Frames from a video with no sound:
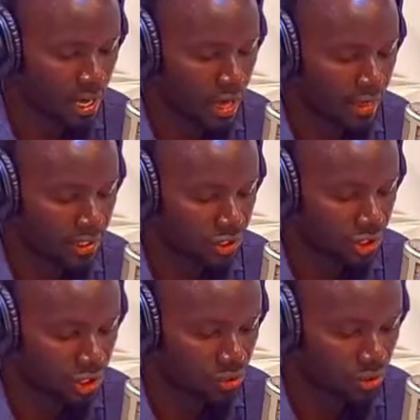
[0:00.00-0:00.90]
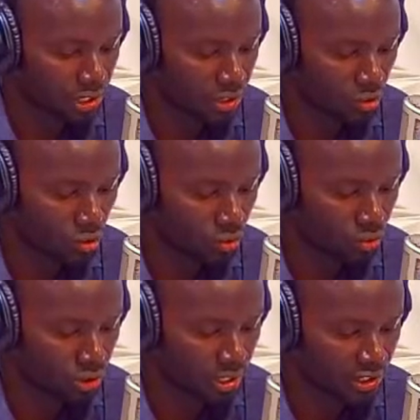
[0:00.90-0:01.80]
The
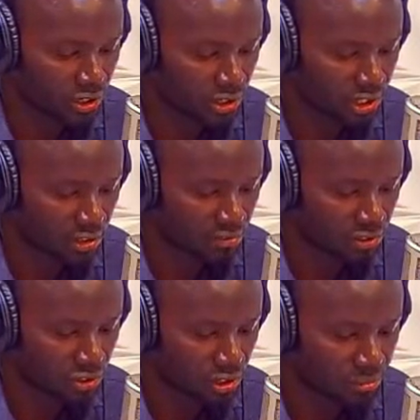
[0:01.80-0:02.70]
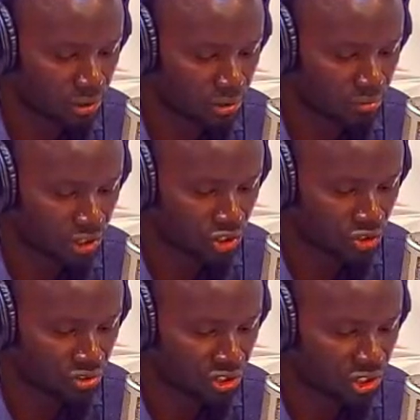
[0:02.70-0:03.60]
61-year-old had served as Deputy Minister
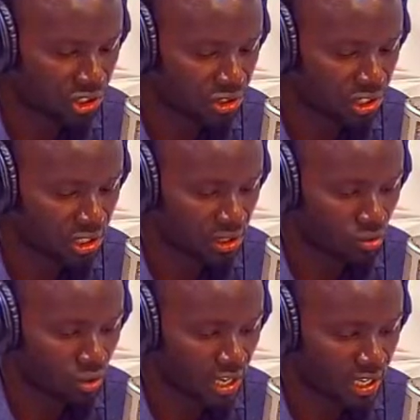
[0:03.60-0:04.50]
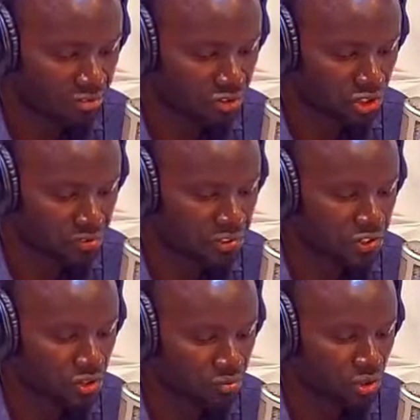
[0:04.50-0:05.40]
of Interior and Wildlife
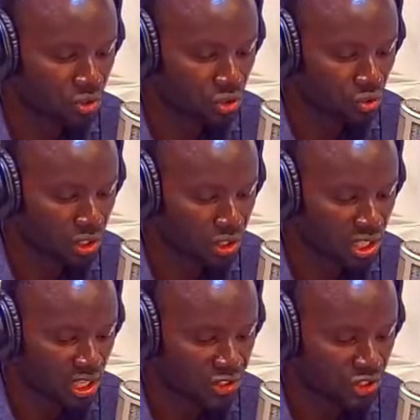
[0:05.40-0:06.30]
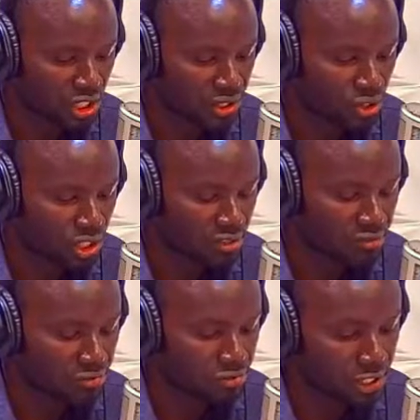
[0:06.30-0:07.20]
Conservation between 2013 and
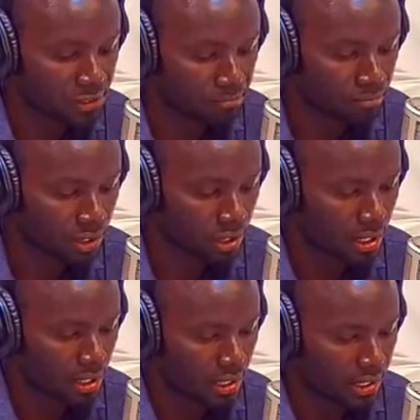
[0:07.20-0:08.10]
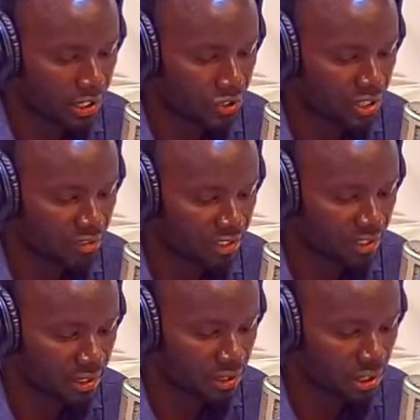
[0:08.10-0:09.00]
2015. The new
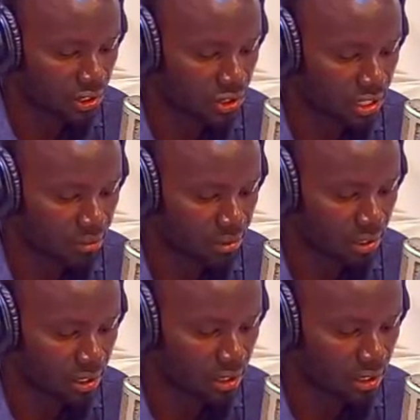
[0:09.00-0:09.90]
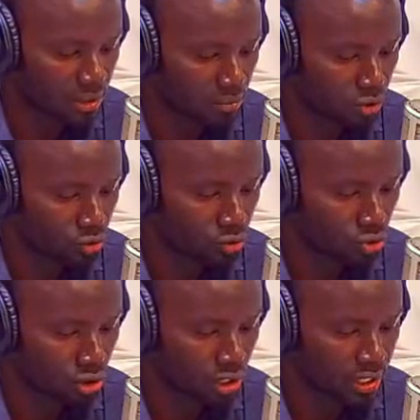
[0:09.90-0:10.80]
governor, General Rabi
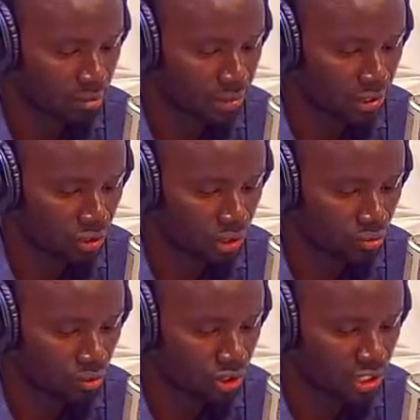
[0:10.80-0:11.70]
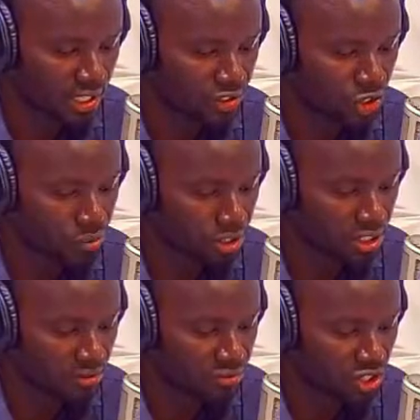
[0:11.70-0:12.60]
Mojung Emmanuel, was an
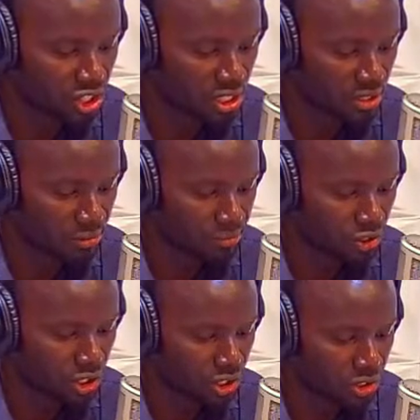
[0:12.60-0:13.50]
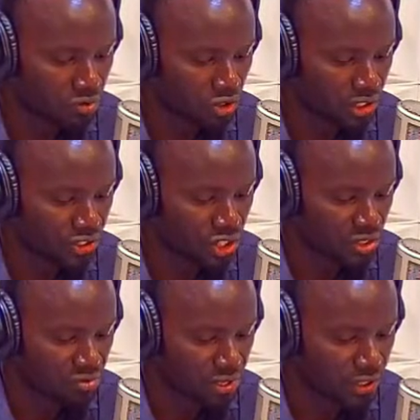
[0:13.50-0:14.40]
SSPDF senior representative to the
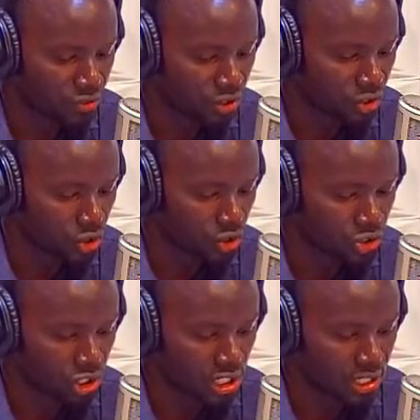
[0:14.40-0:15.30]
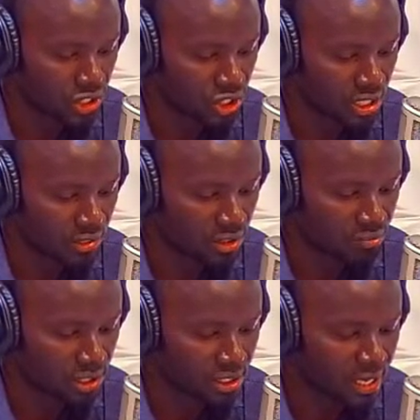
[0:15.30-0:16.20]
ceasefire transitional security
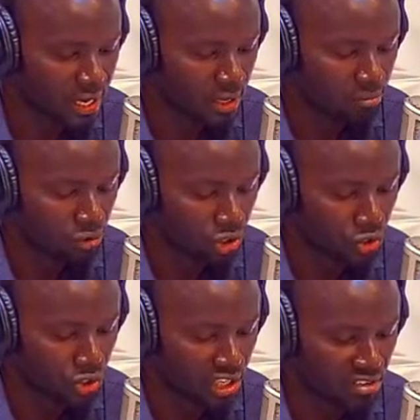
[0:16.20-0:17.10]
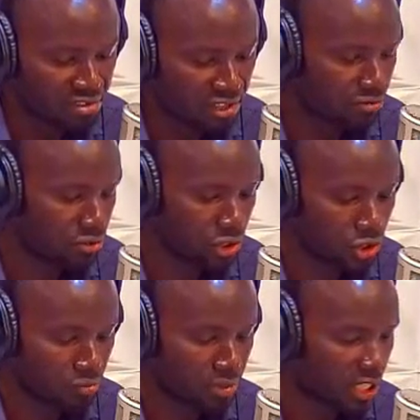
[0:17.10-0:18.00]
arrangement monitoring and
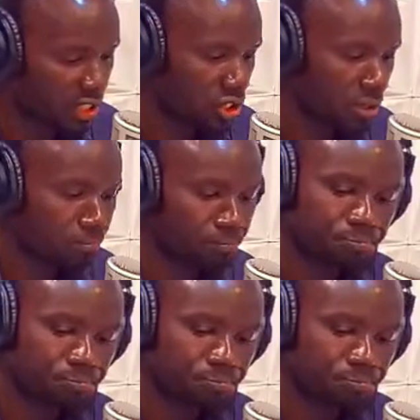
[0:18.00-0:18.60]
verification mechanism.